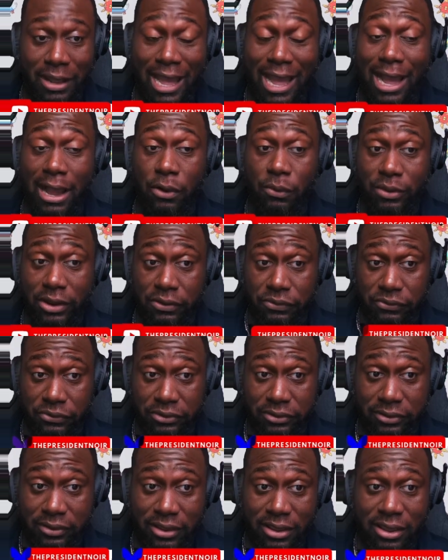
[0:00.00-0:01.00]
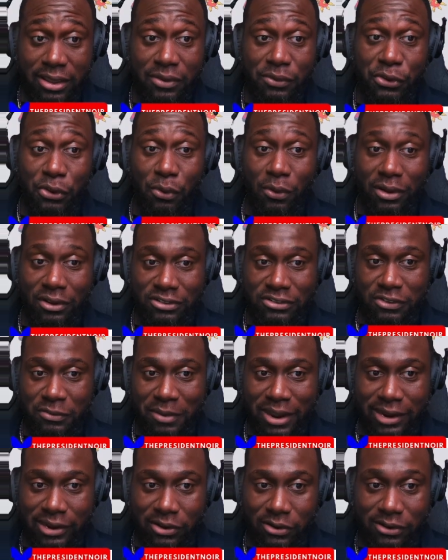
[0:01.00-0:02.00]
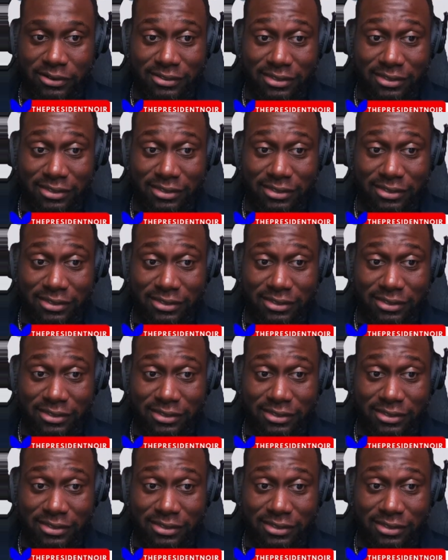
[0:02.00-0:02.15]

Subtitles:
However, you also might notice